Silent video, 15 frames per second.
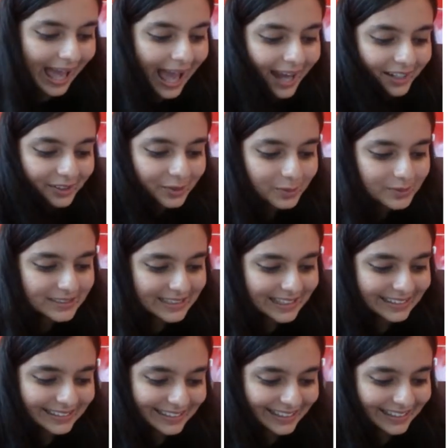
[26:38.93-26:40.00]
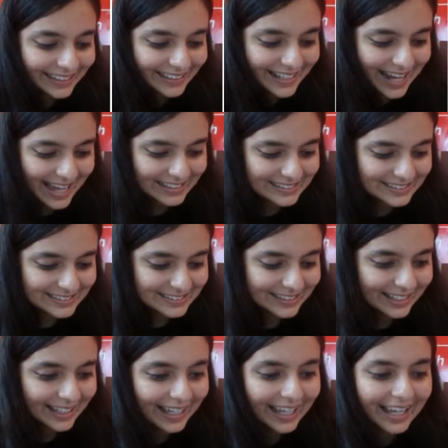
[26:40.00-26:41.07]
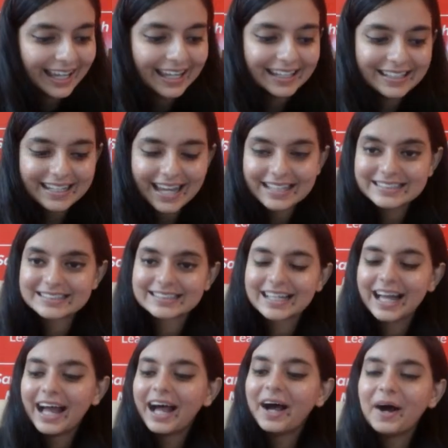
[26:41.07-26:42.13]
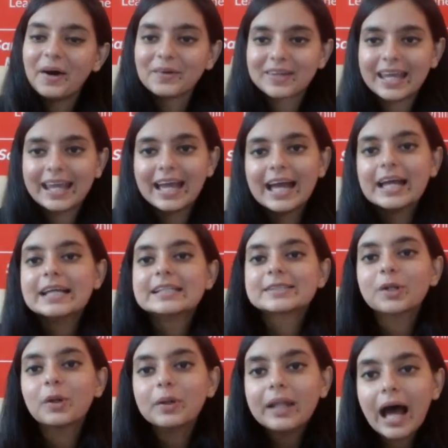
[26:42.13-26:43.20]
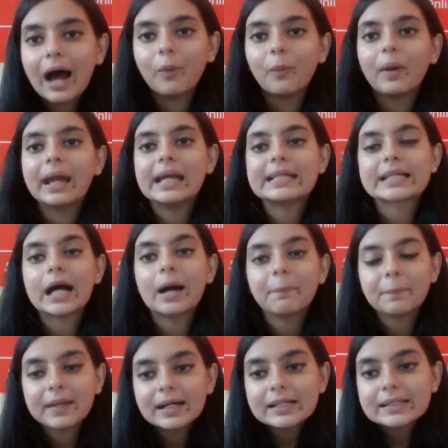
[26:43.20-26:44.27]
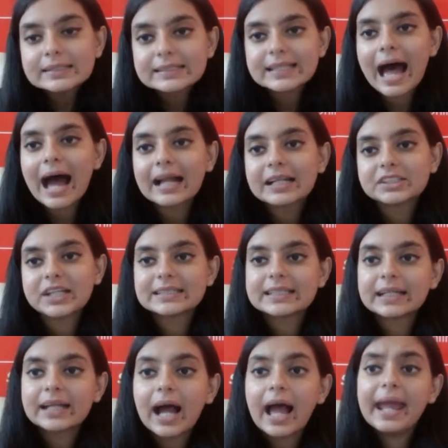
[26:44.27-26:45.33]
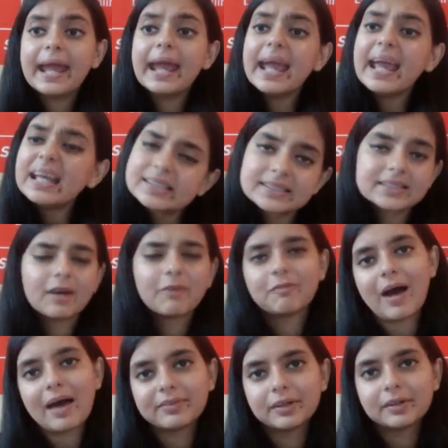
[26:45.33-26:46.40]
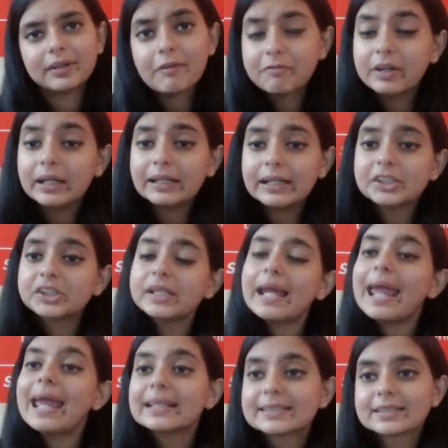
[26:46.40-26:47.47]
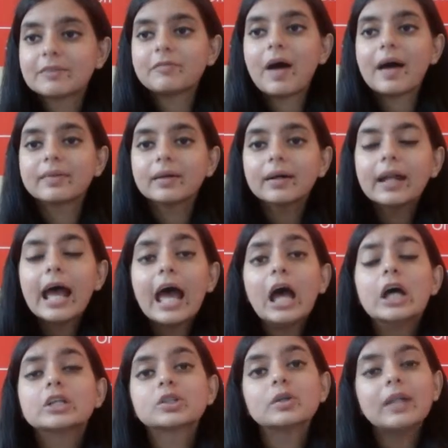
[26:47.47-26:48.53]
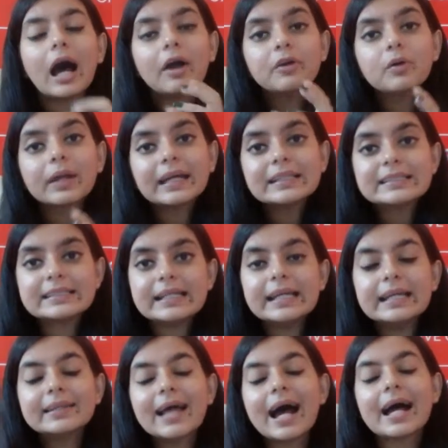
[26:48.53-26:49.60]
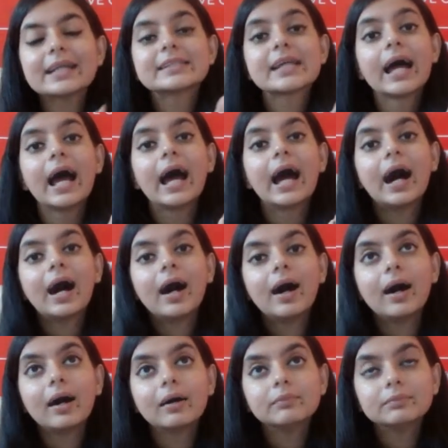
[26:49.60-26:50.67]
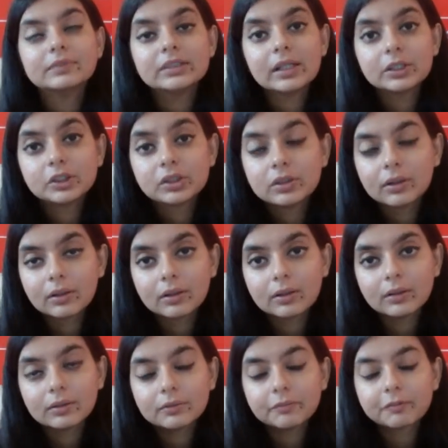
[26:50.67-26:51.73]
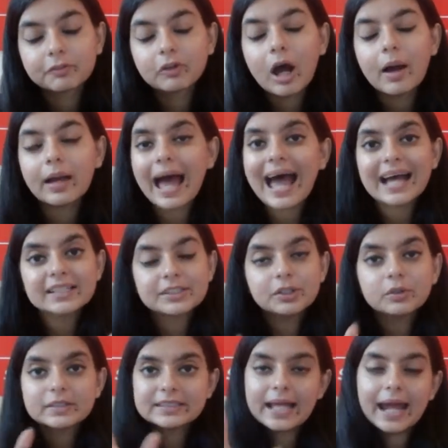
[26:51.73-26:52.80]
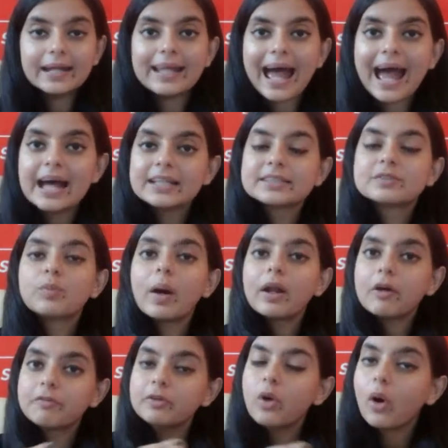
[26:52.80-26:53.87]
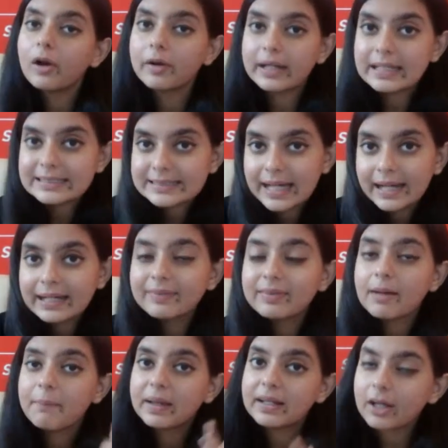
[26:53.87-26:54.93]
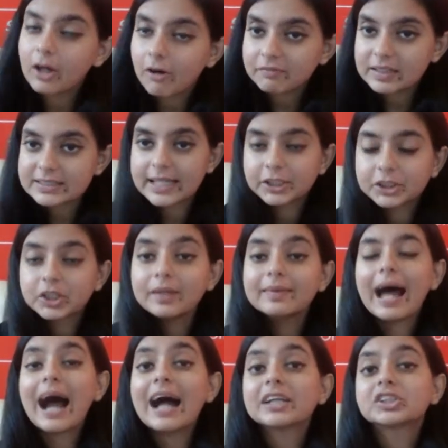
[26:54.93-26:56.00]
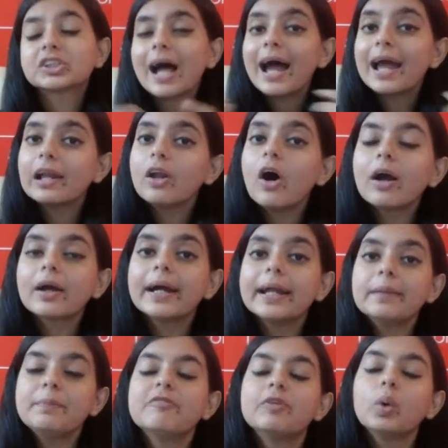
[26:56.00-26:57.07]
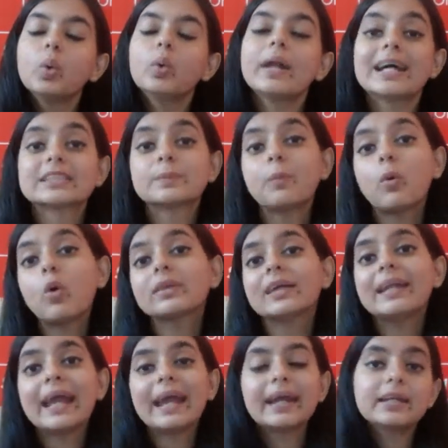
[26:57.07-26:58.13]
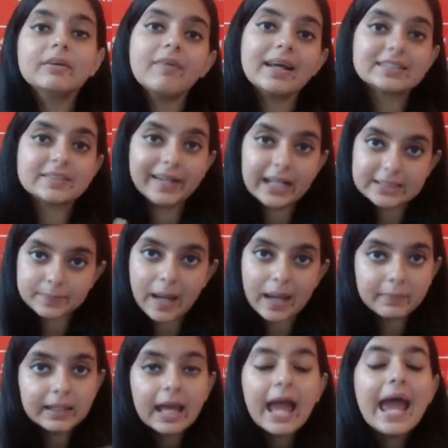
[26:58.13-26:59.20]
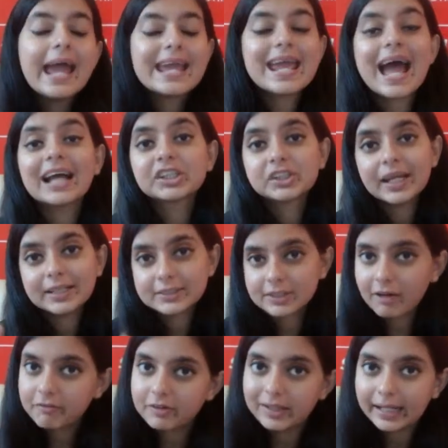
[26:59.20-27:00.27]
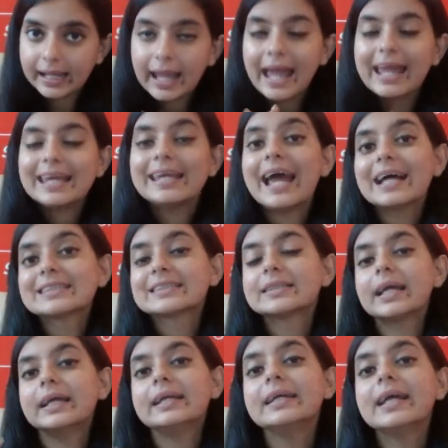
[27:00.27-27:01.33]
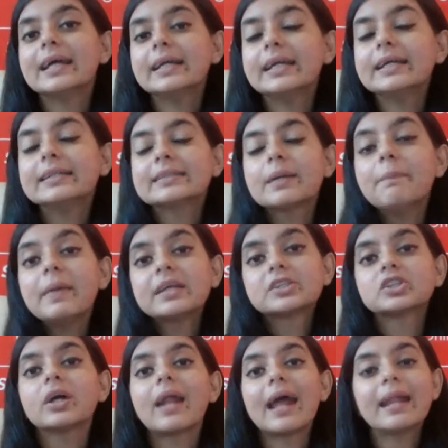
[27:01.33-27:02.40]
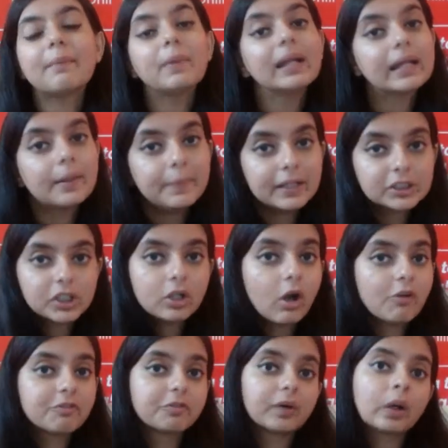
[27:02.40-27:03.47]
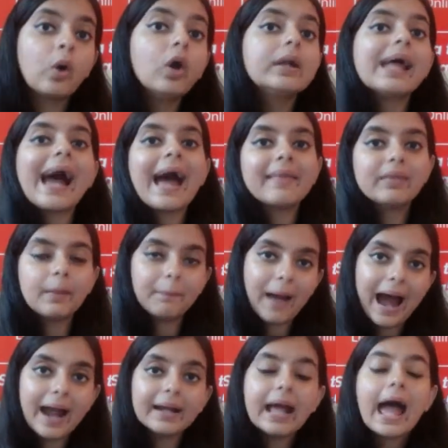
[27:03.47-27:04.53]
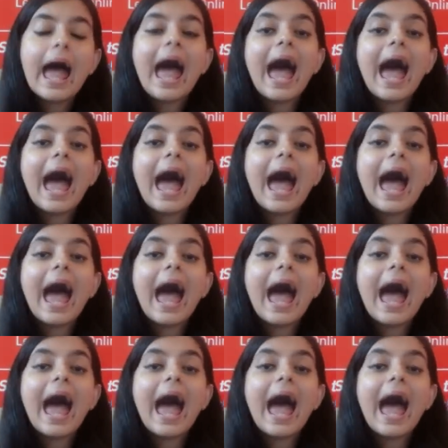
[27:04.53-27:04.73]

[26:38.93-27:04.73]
Act 2, Scene 3. Yes. Yes. Okay. So now, it appears that Jessica hates her father. Definitely she hates her father. So now you can see that, as you said, as one of you already said in the beginning of the session, that Shylock can be viewed as both a negative as well as, I mean, he has shades of grey. He is a mixture and amalgamation of good and the bad.